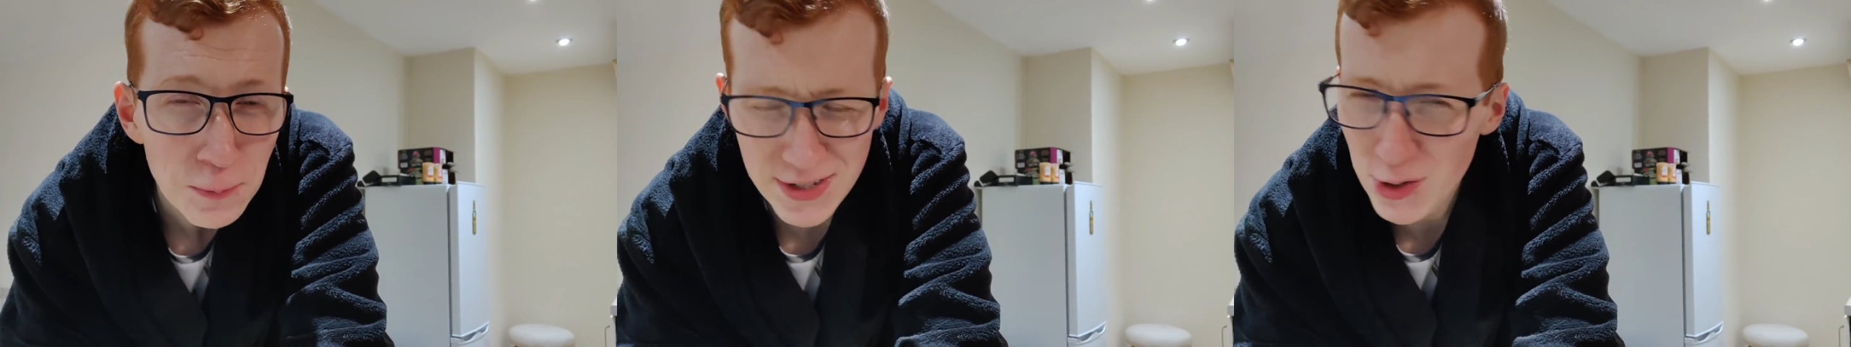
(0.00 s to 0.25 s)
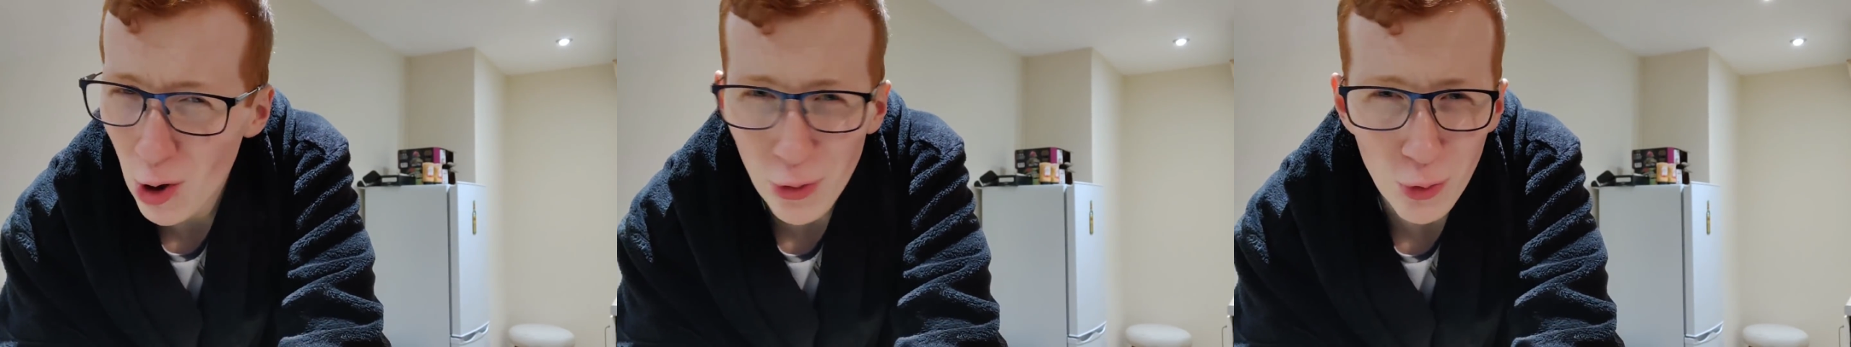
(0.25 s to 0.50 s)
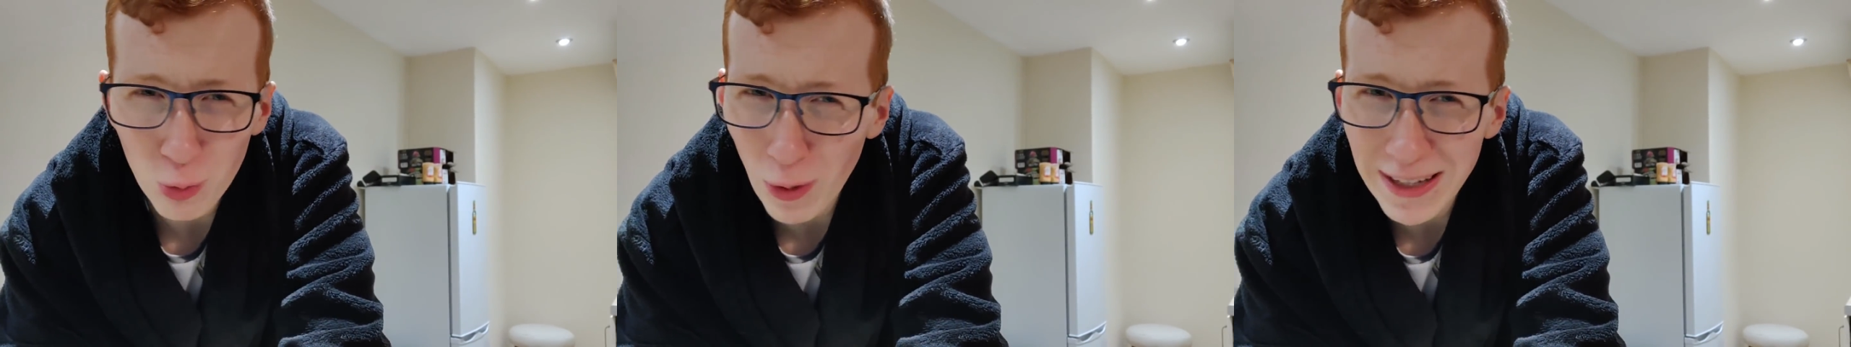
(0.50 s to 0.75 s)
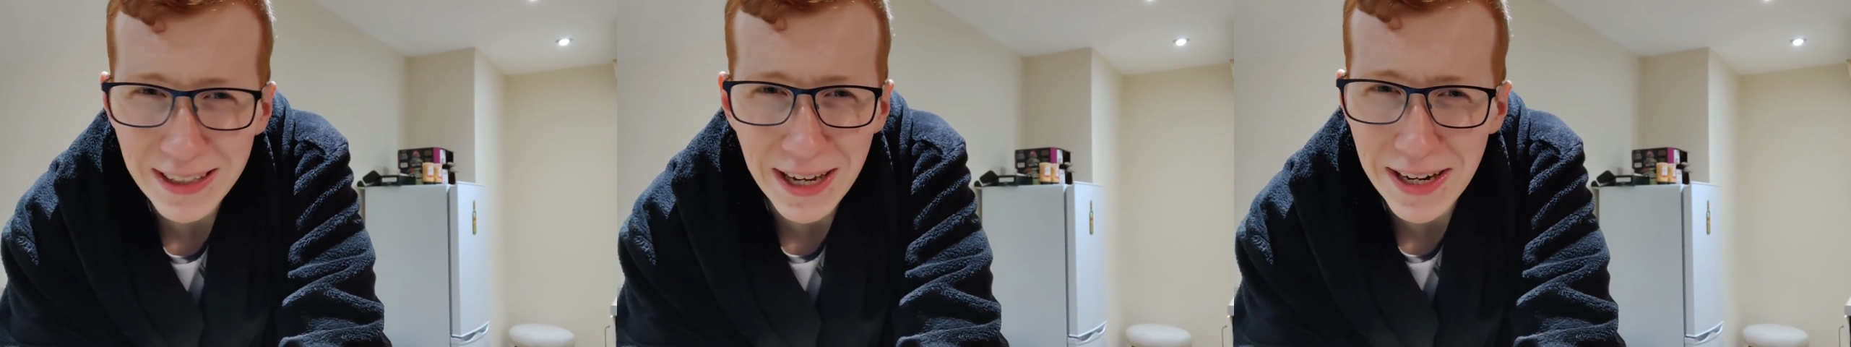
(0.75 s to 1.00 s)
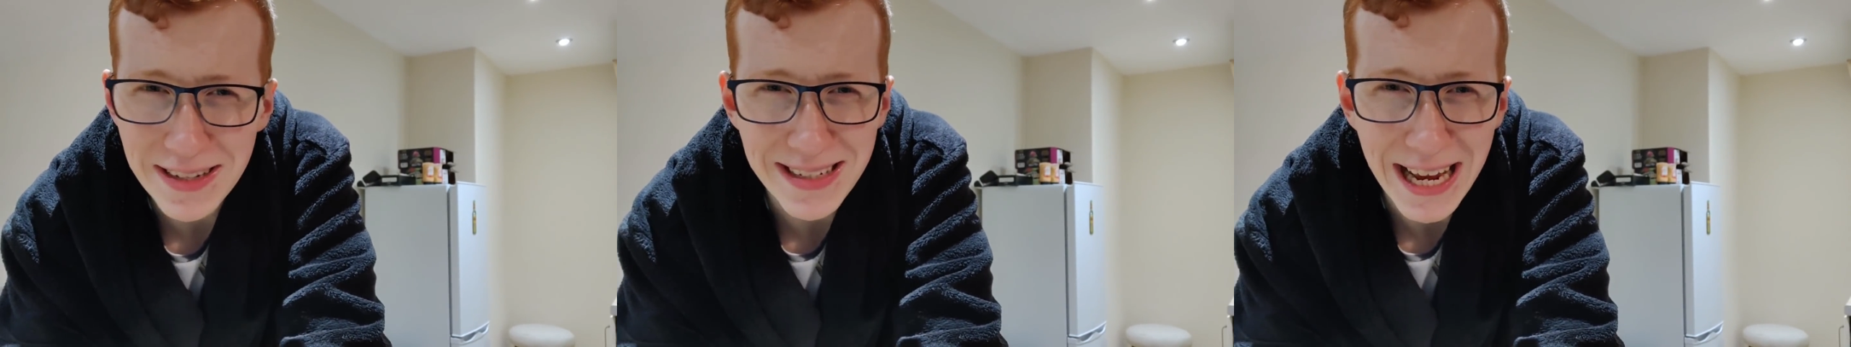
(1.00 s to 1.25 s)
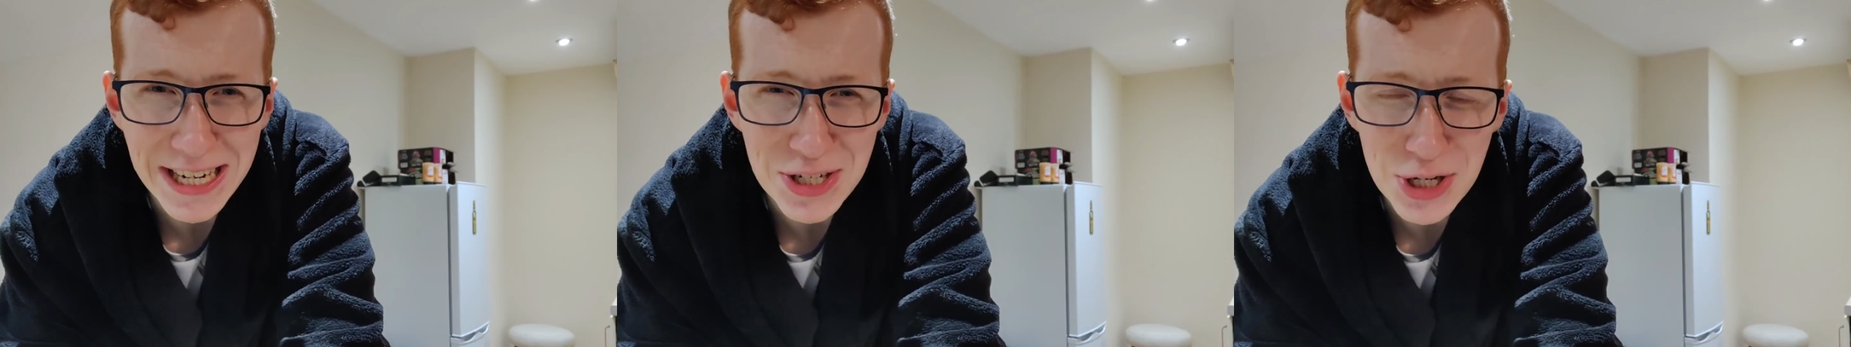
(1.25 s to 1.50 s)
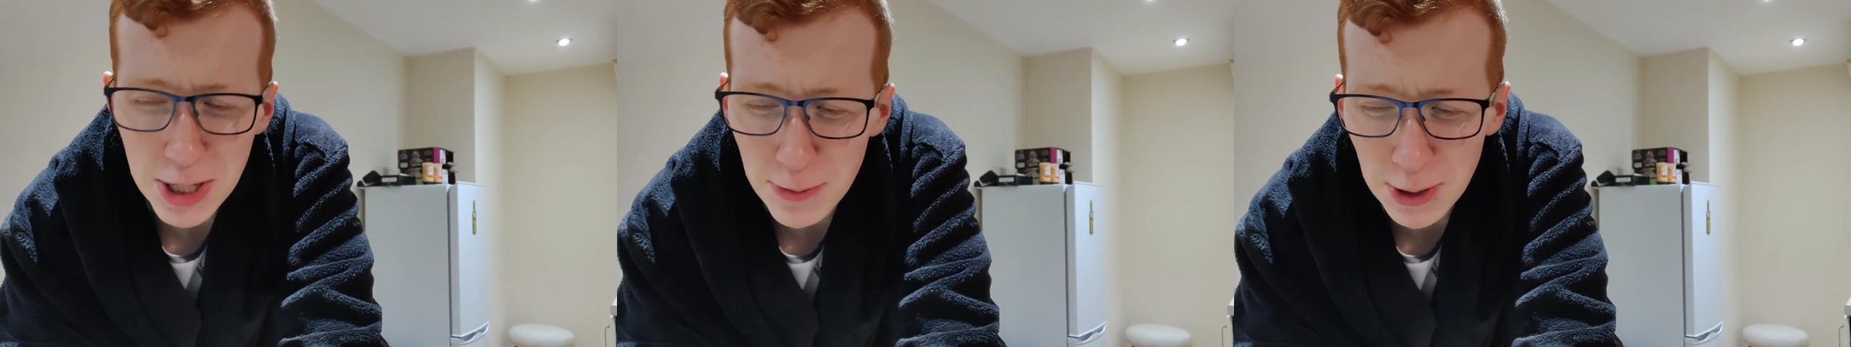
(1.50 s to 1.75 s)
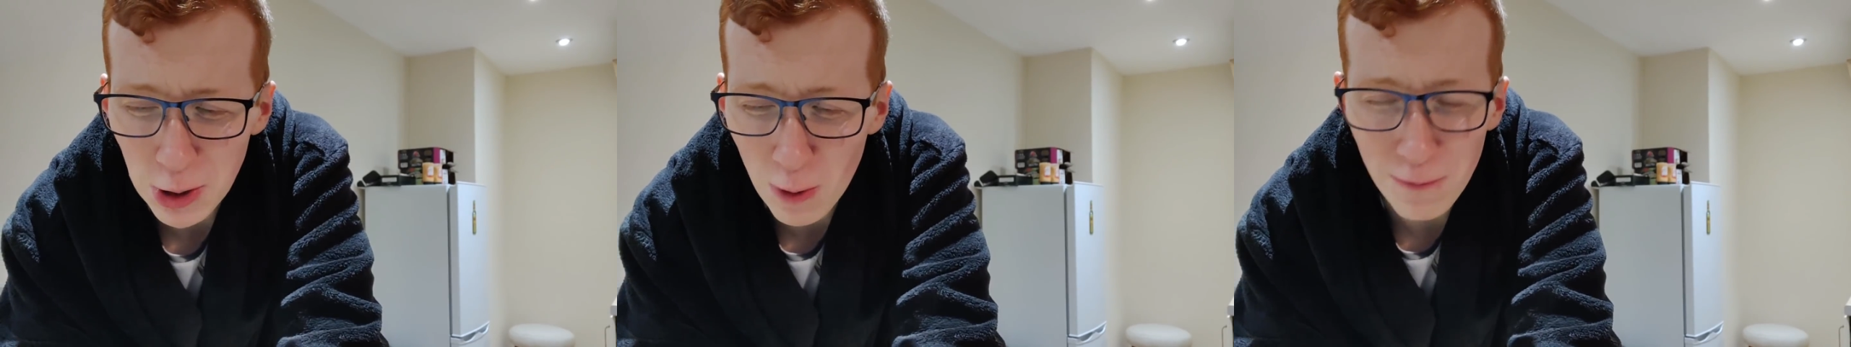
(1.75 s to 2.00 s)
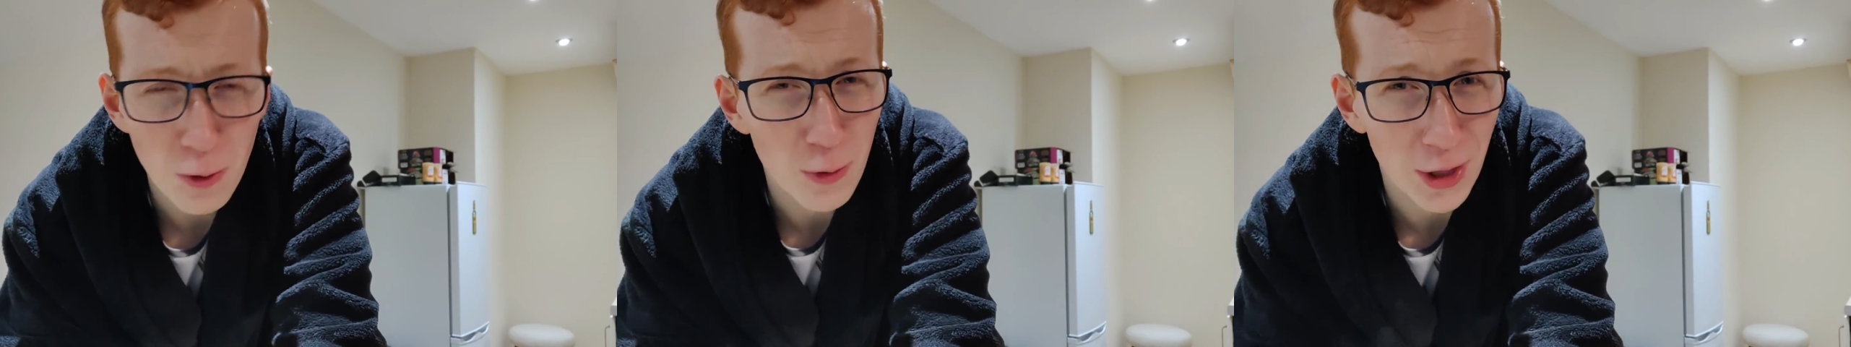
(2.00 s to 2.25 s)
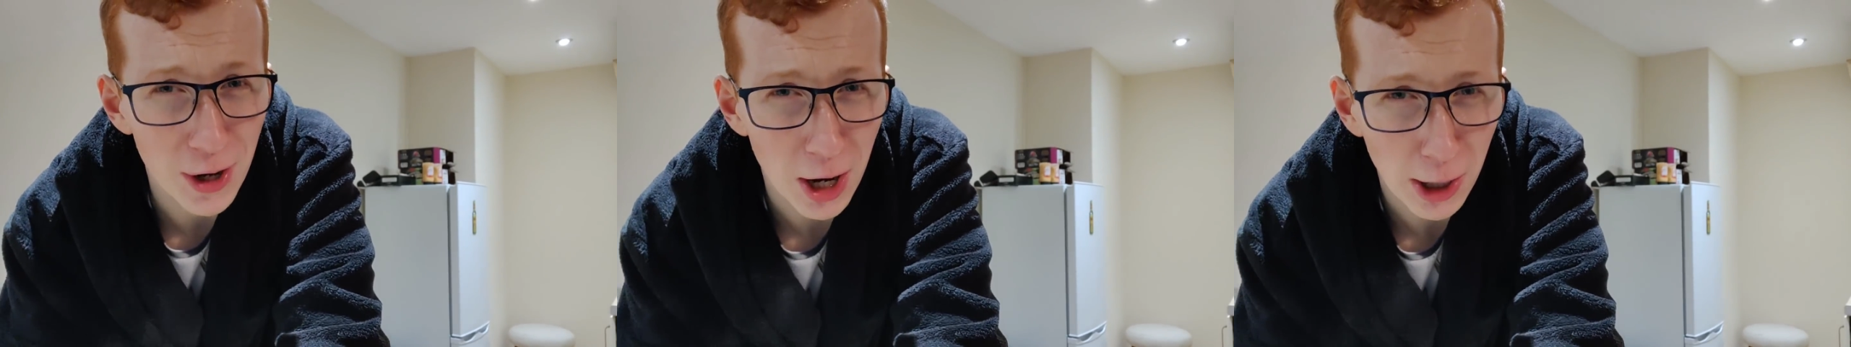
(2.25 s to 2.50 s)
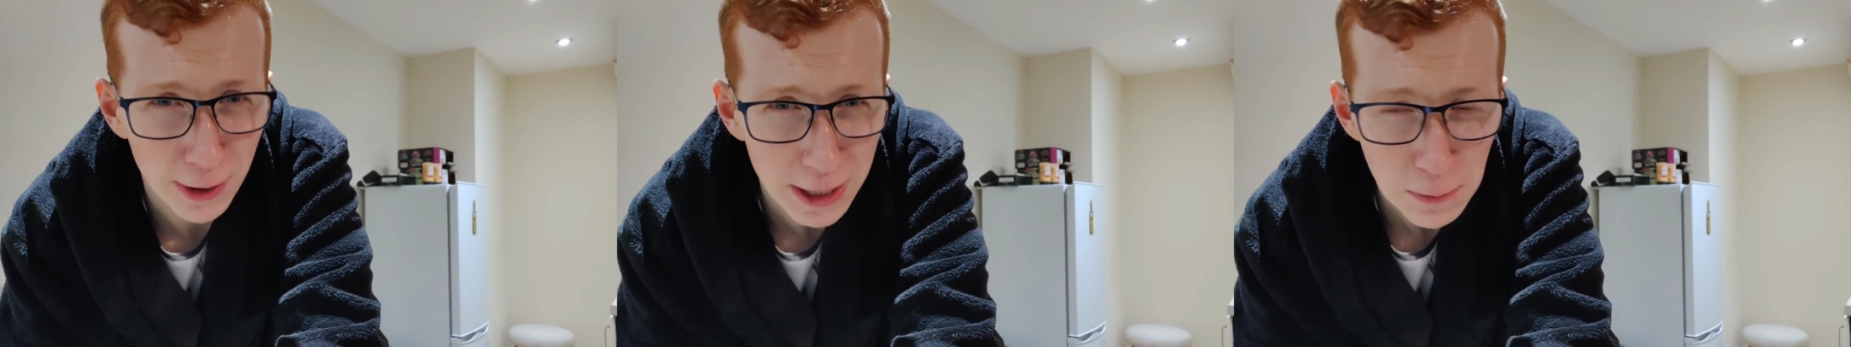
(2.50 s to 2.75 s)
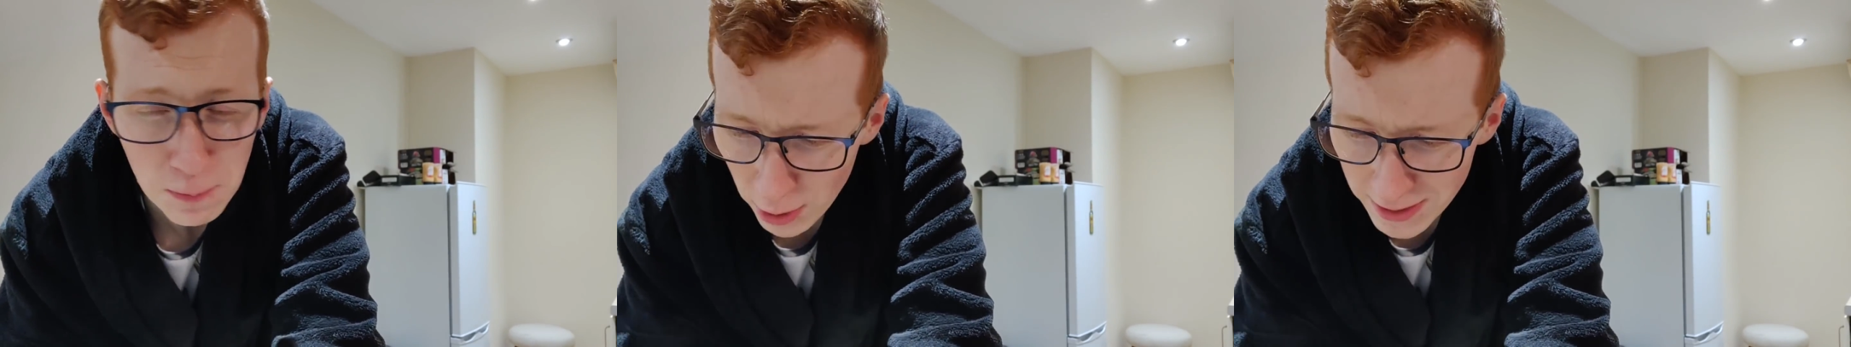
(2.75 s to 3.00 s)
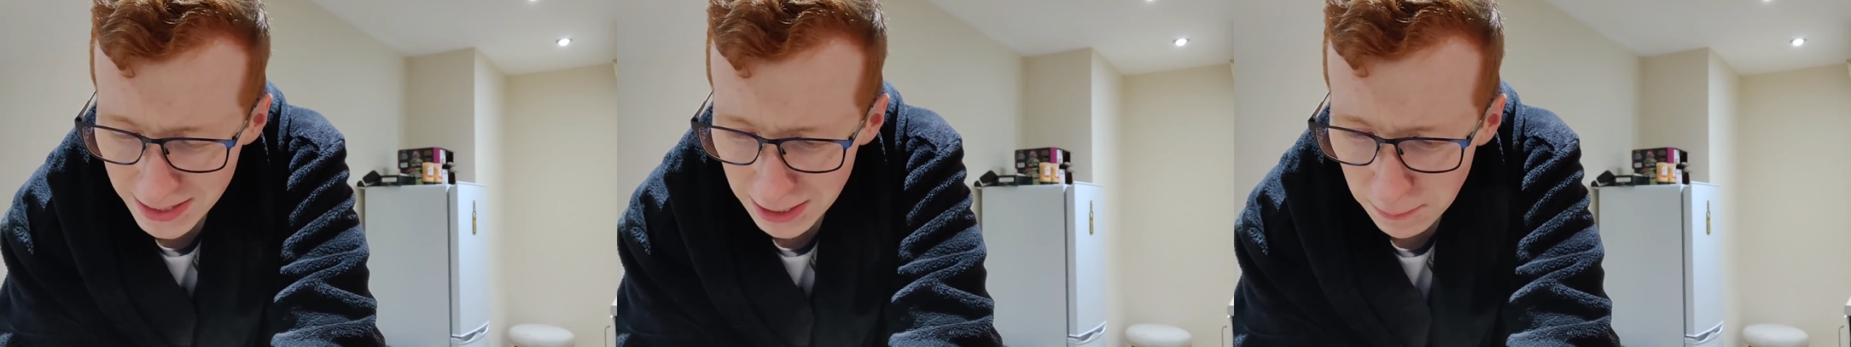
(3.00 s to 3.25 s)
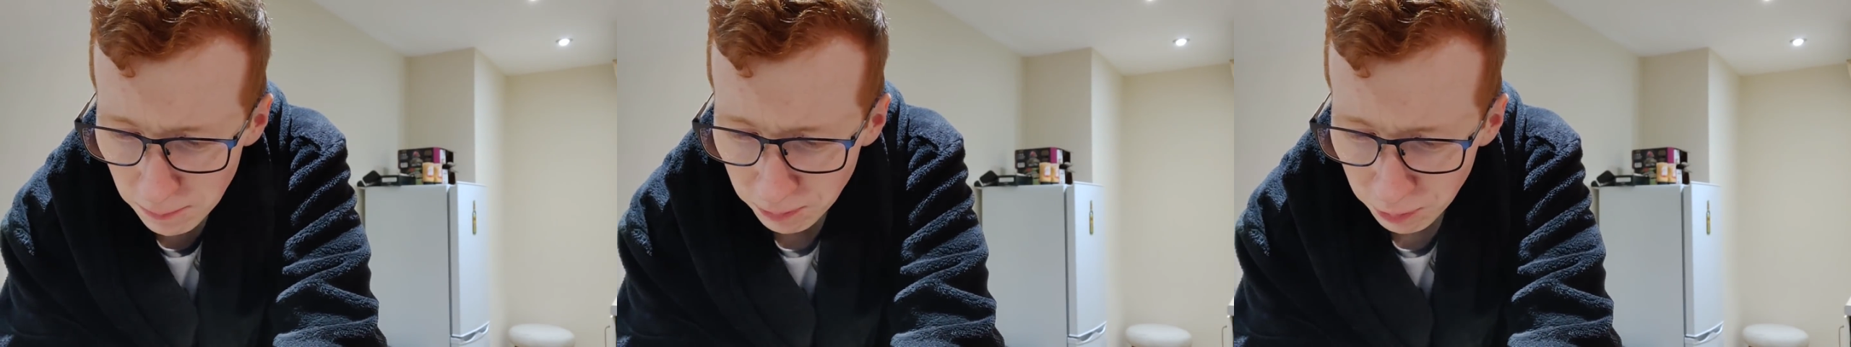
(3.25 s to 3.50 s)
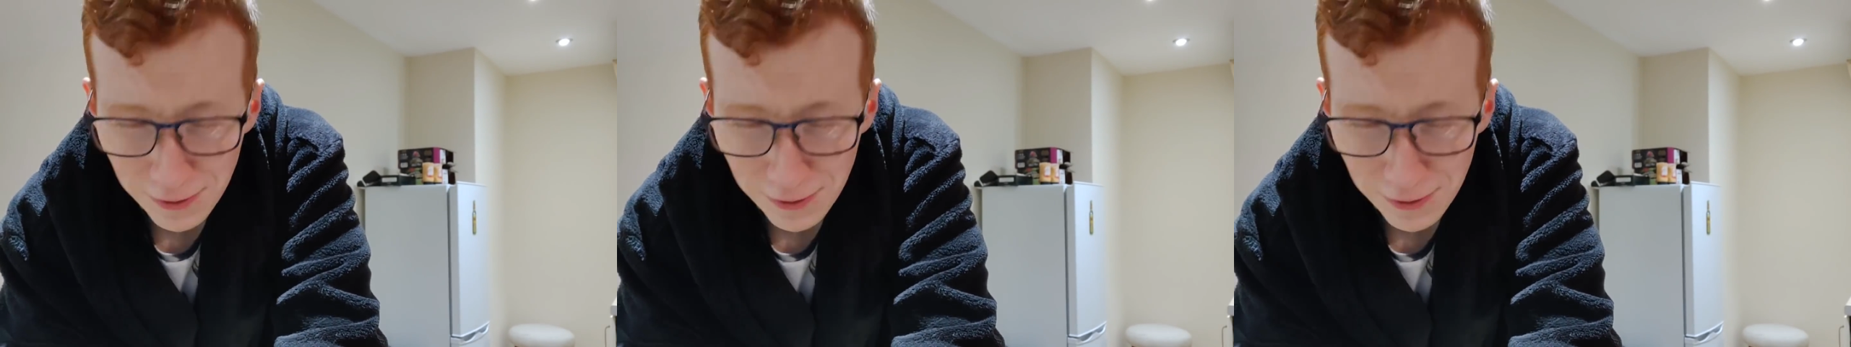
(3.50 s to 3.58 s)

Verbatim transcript: which is not the right kind of texture you want to go for with a curry, honestly.